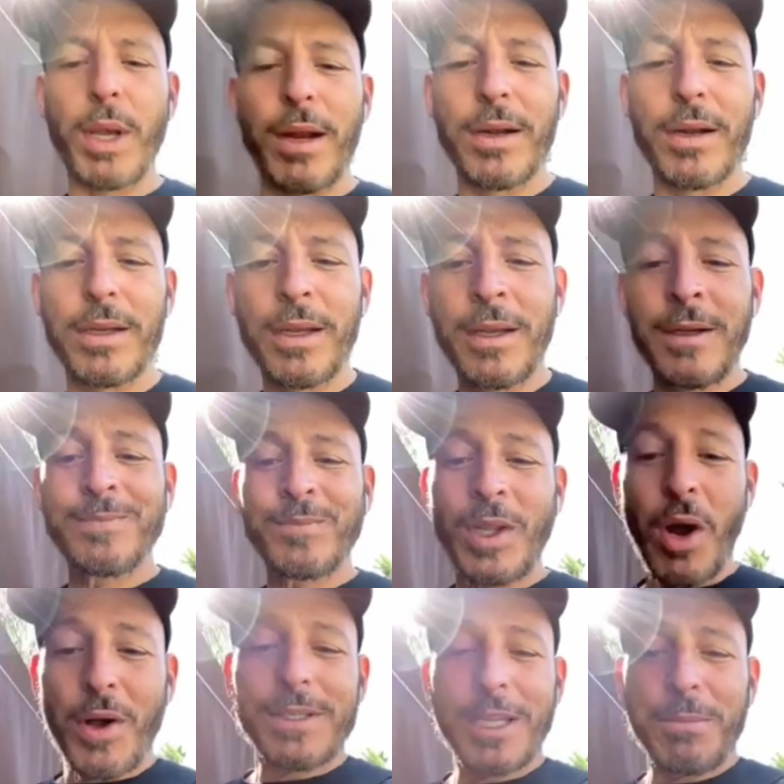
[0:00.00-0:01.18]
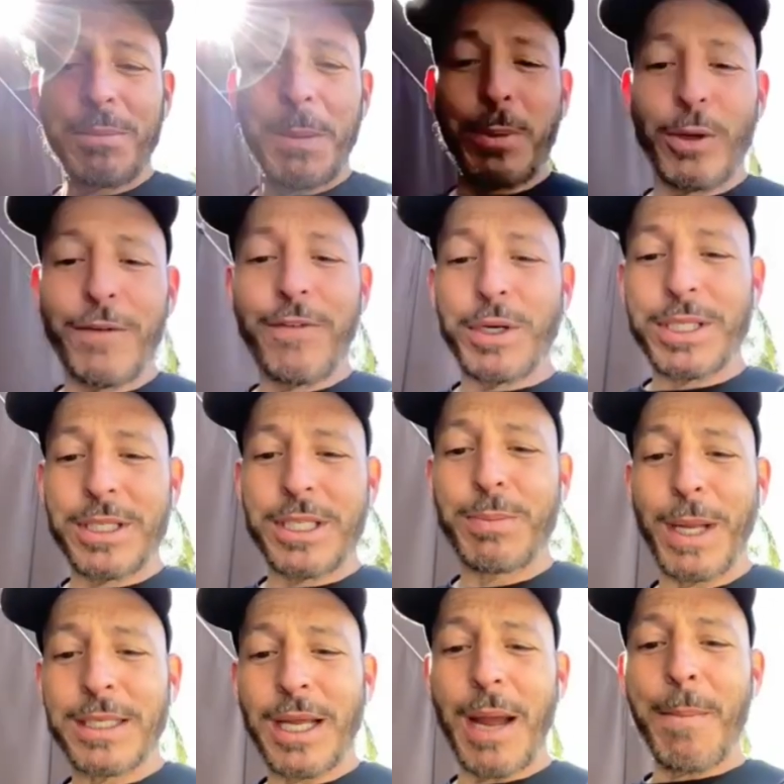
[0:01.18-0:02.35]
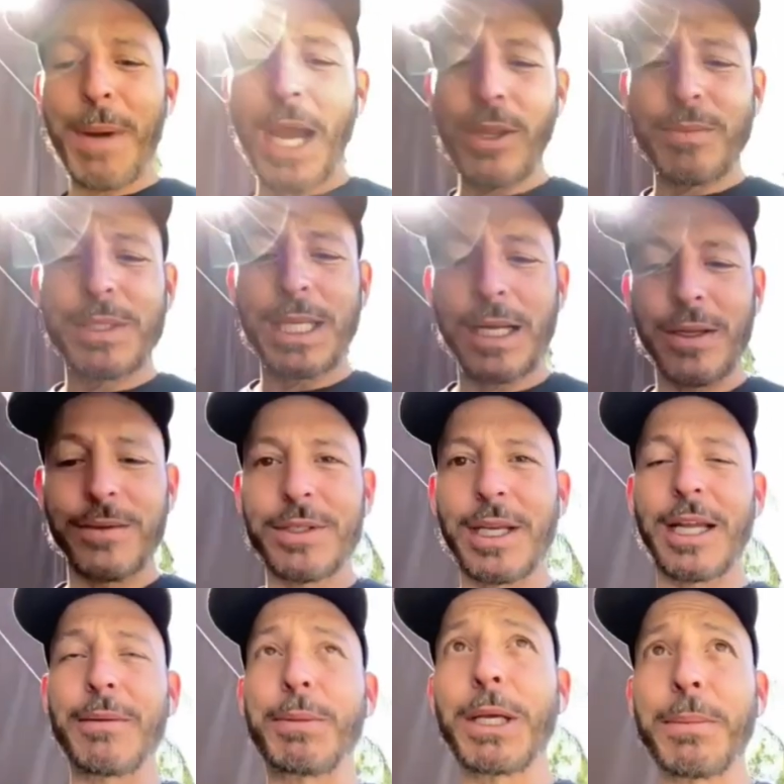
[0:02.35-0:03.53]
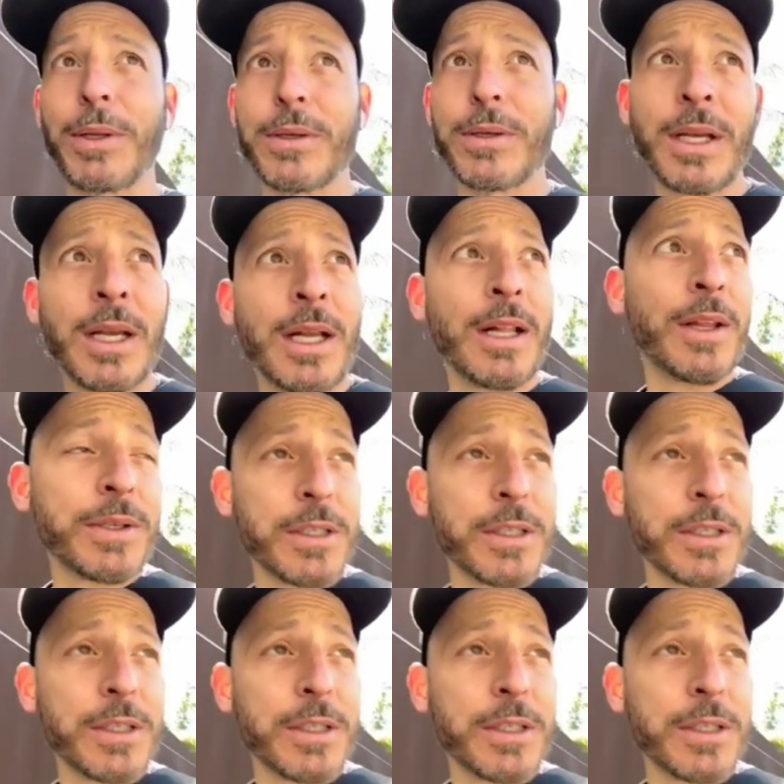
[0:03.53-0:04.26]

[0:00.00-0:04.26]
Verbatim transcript: so weird. Mm-hmm. All of a sudden, people are forced to spend time by themselves, and people are